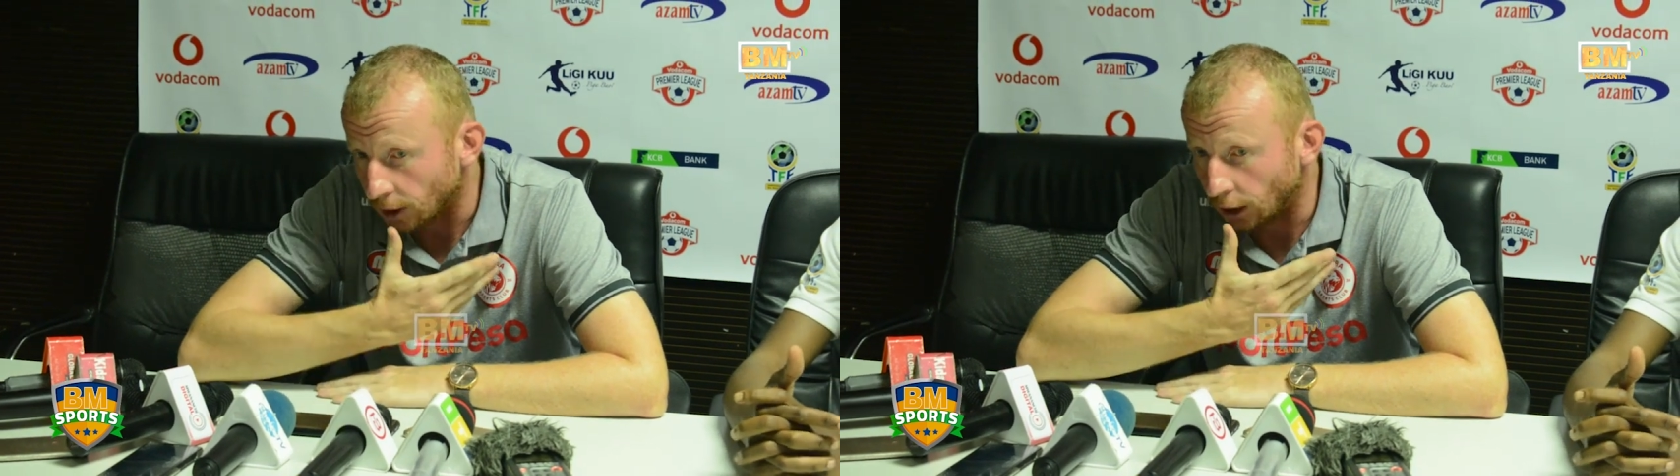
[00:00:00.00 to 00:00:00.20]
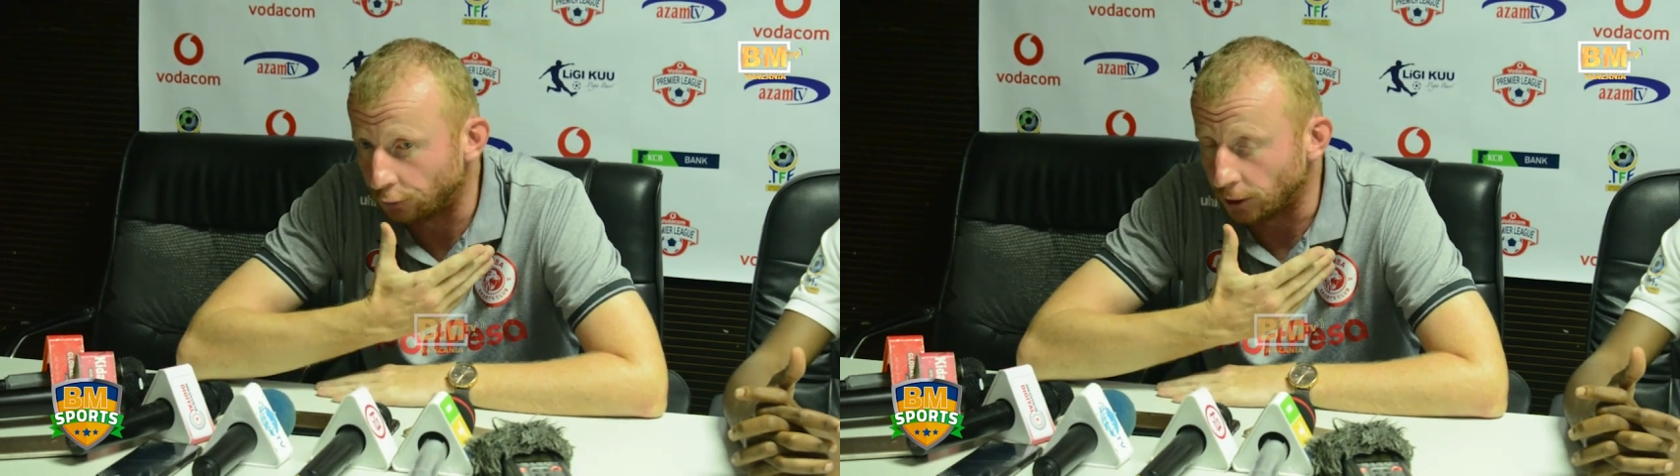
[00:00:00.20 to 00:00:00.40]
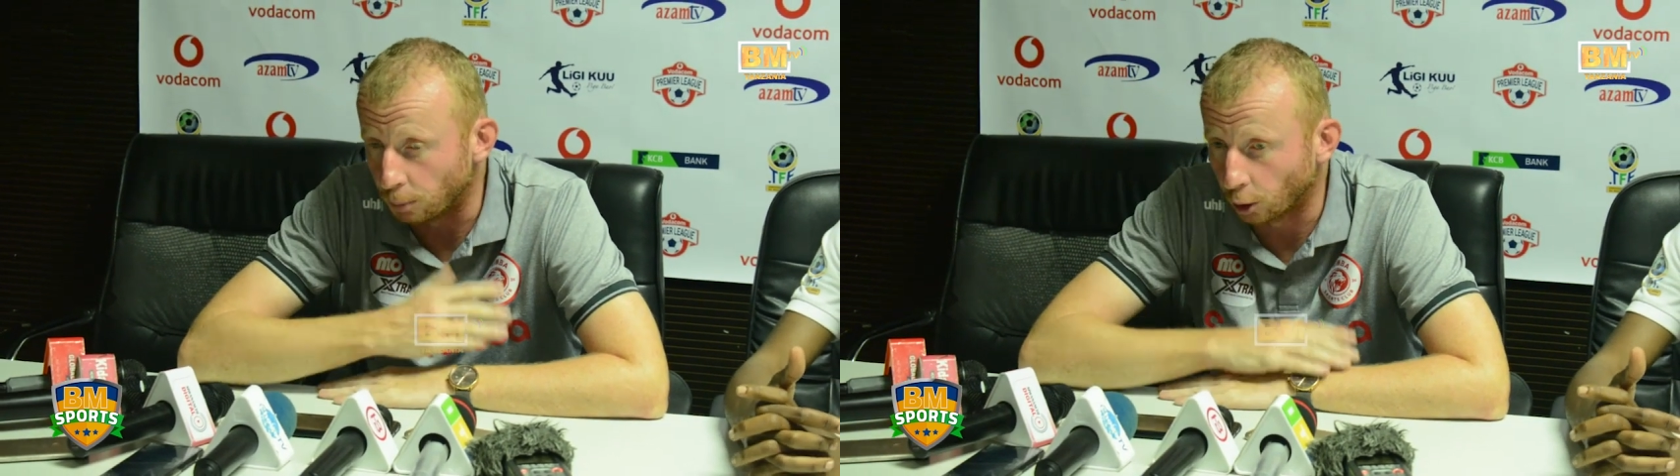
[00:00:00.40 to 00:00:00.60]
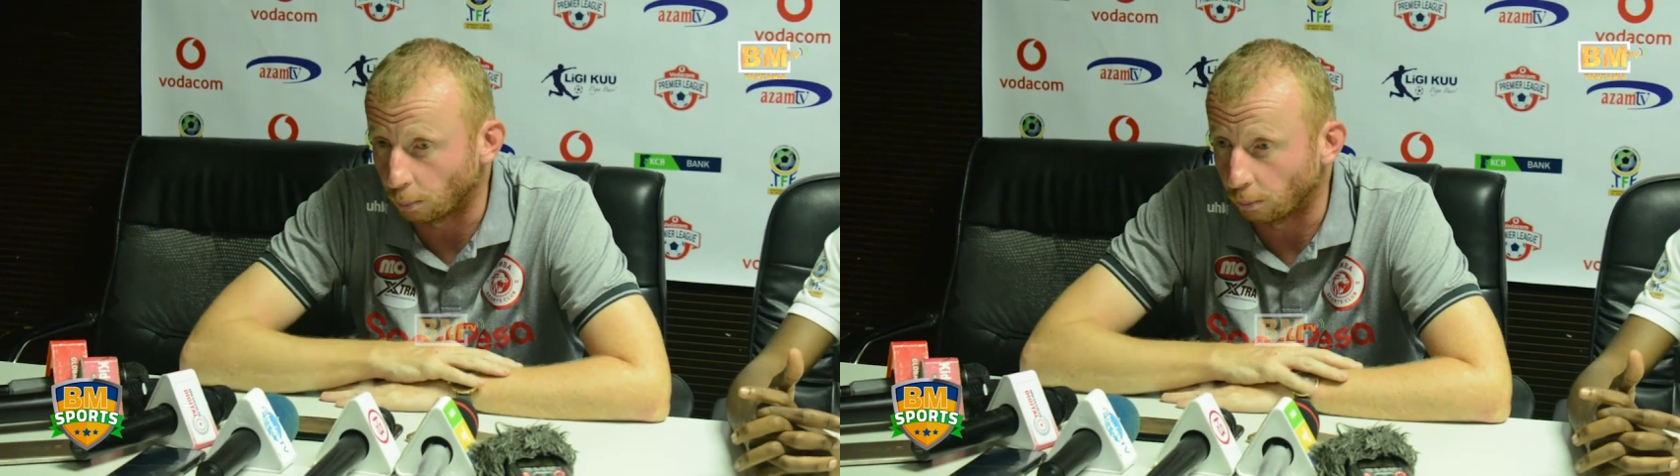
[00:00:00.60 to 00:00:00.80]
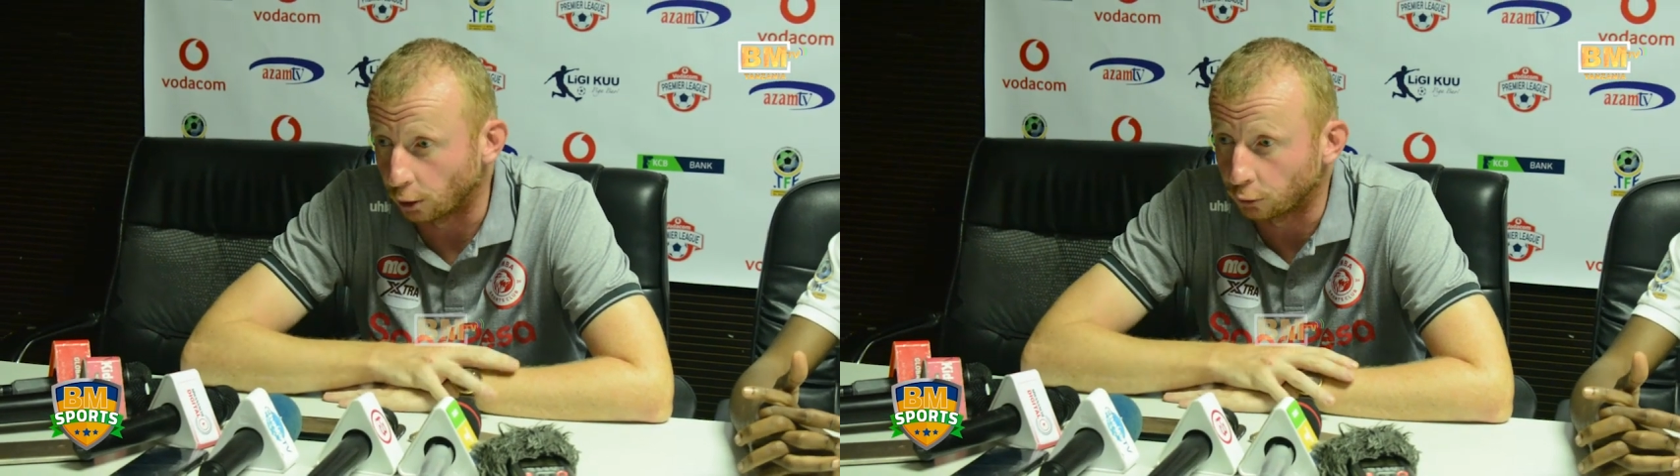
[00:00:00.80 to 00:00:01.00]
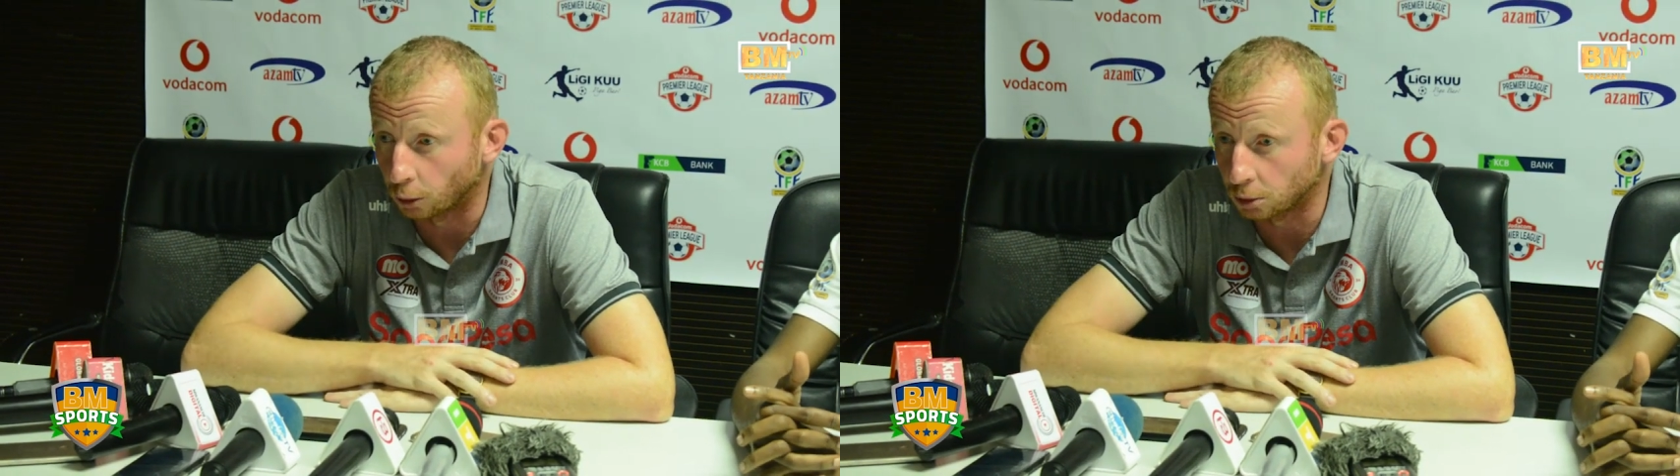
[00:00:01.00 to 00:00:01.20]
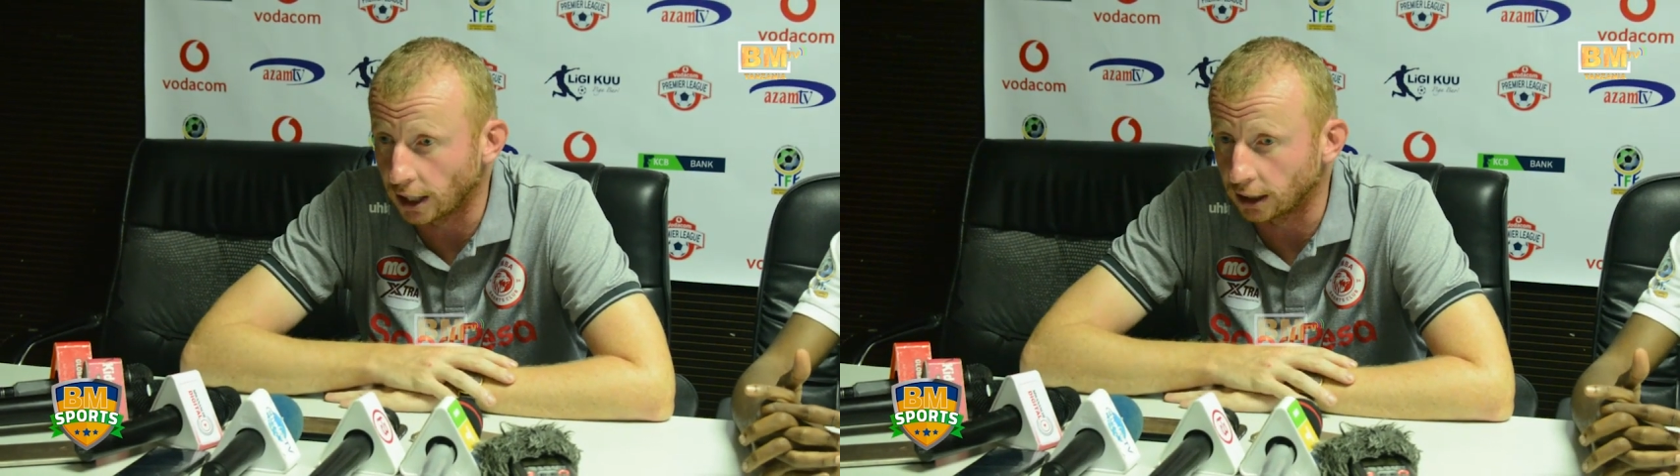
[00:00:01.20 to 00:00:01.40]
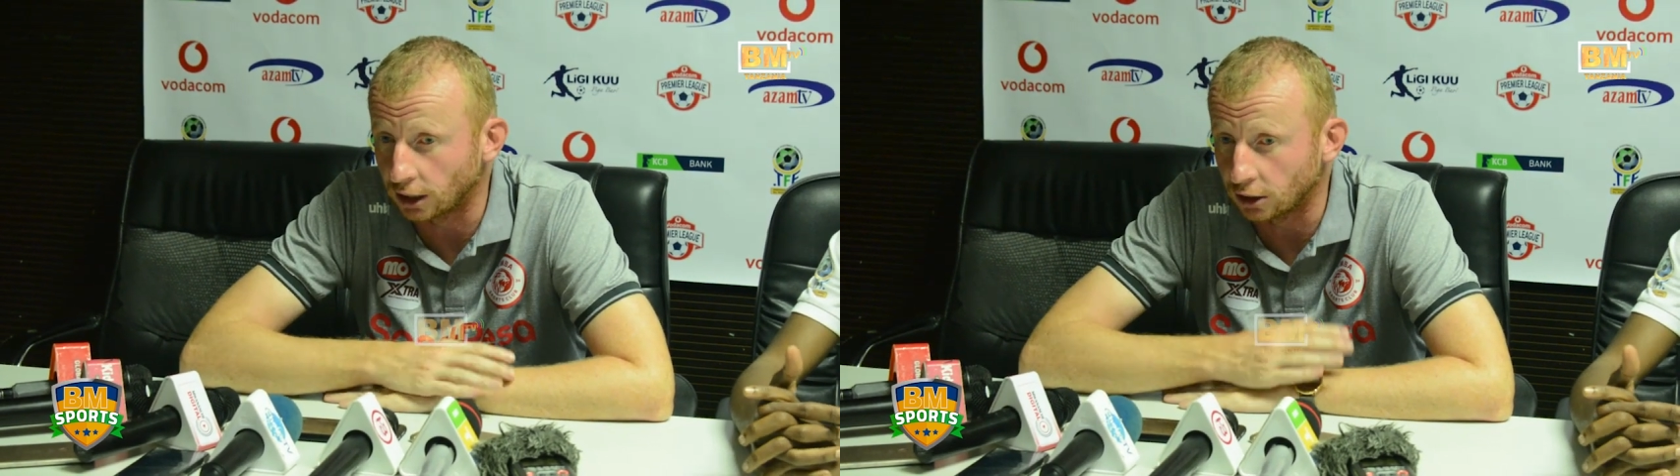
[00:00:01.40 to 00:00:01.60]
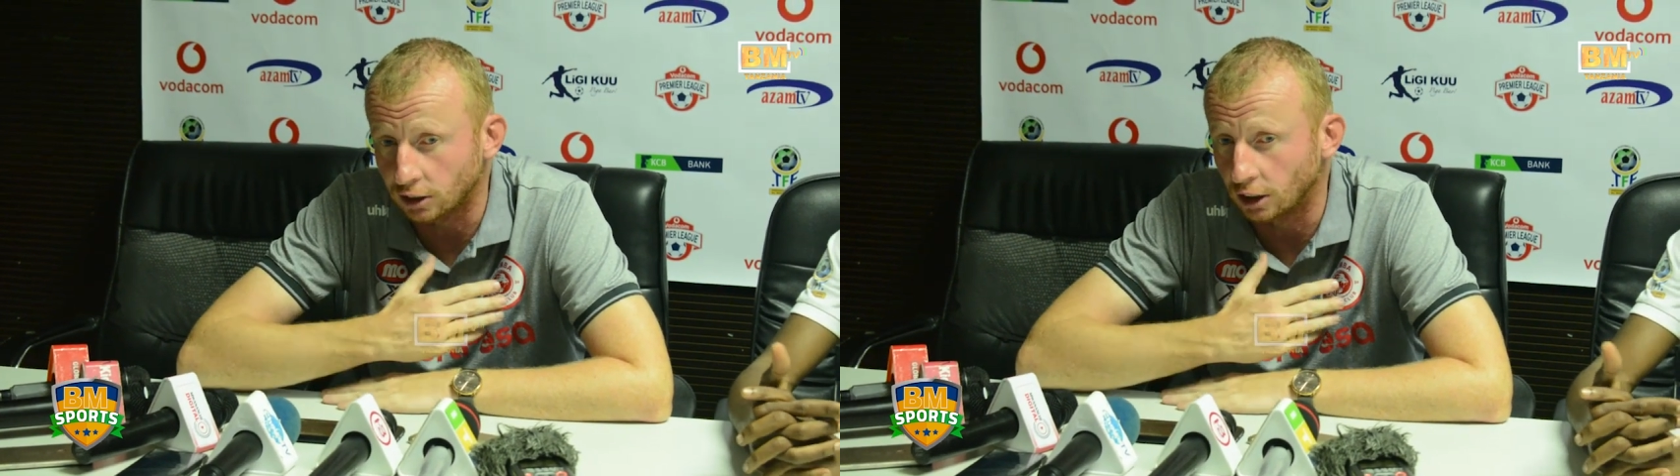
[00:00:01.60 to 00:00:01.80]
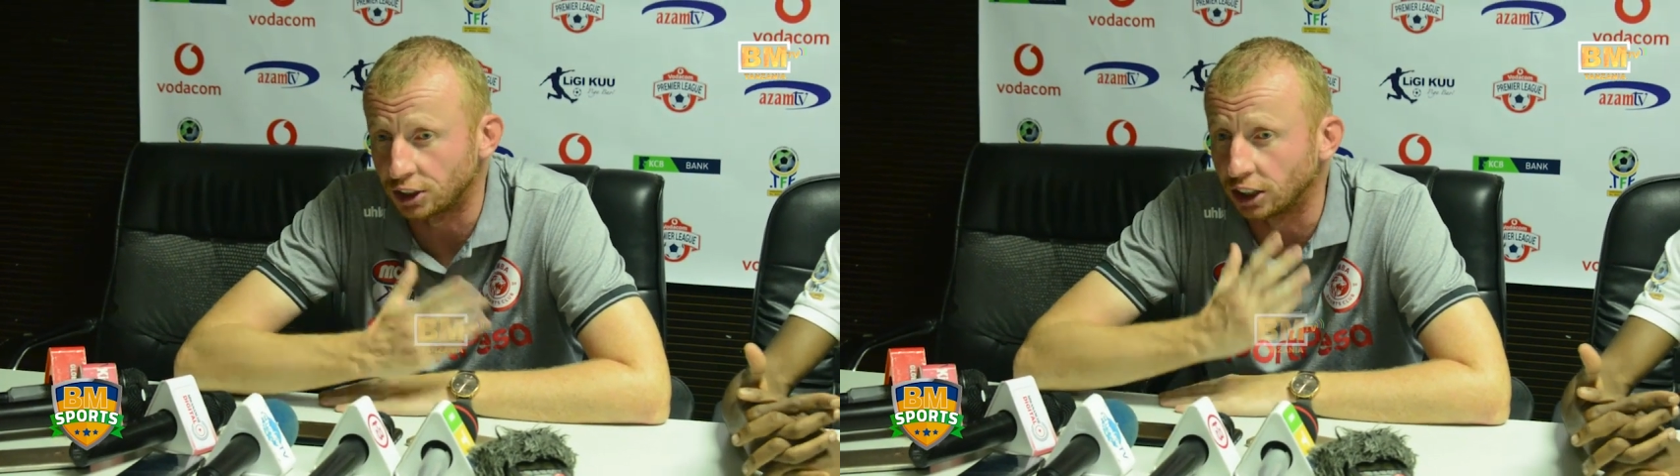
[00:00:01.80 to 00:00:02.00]
if he performs like
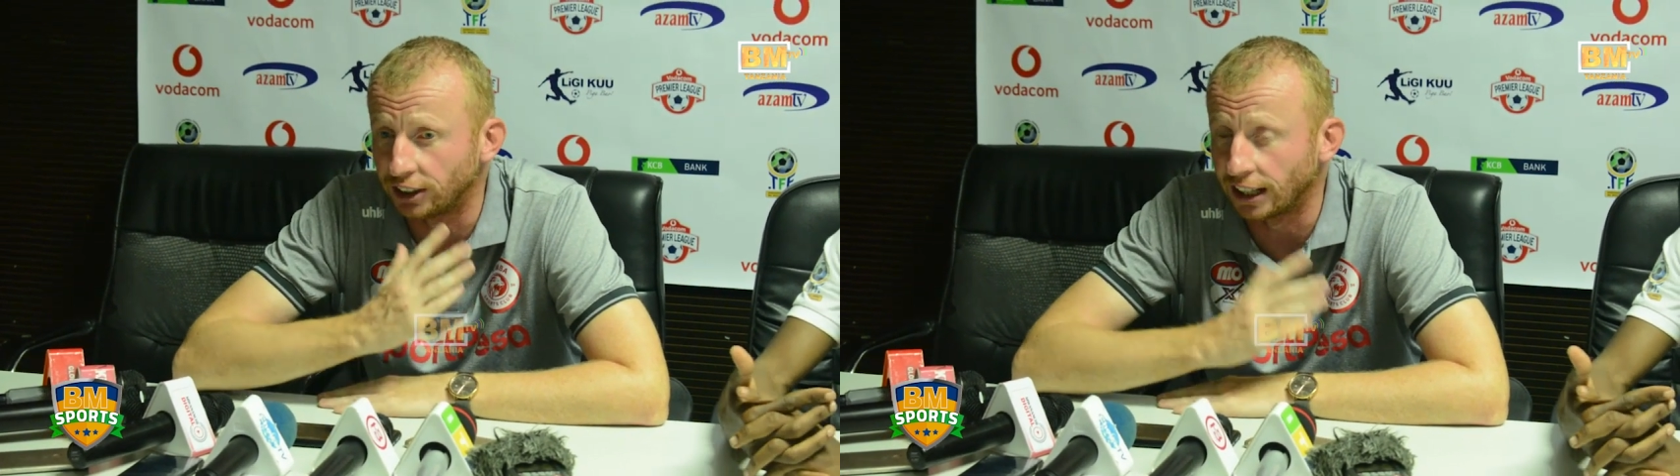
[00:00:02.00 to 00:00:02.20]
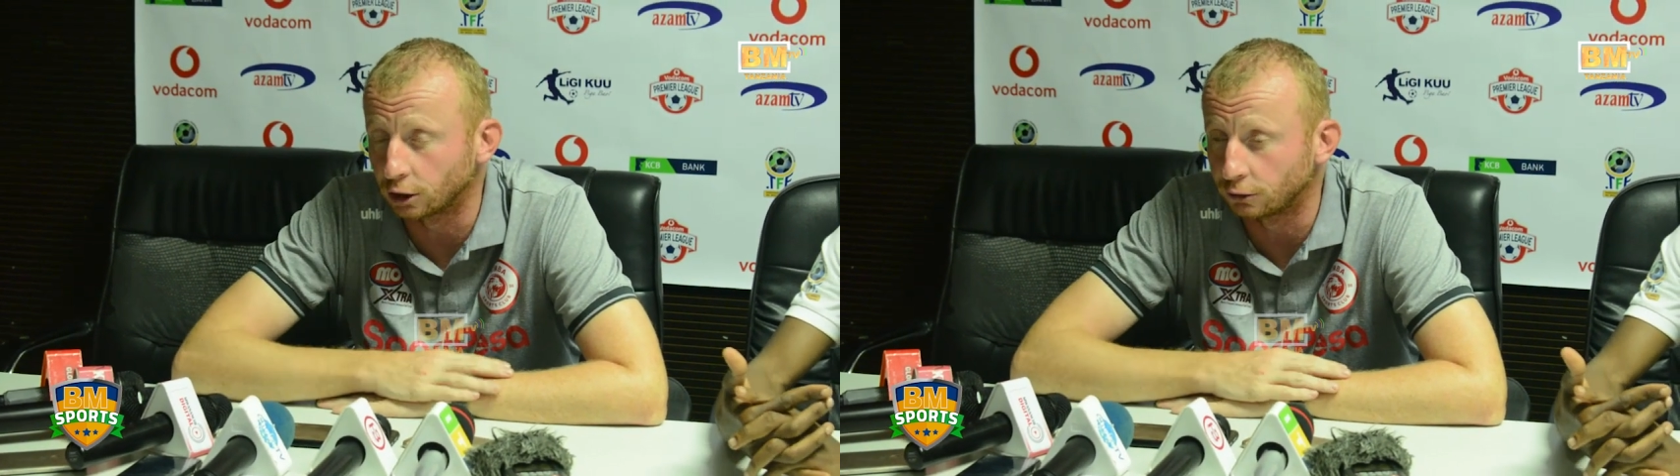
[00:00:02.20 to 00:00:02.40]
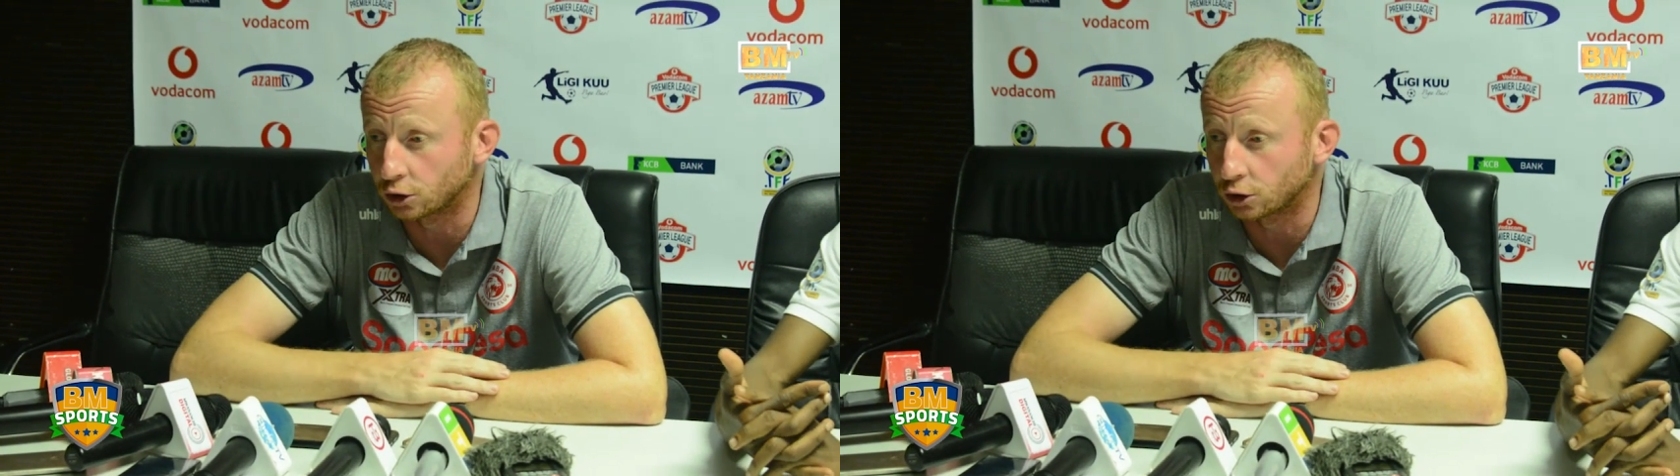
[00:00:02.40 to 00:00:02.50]
this until the end of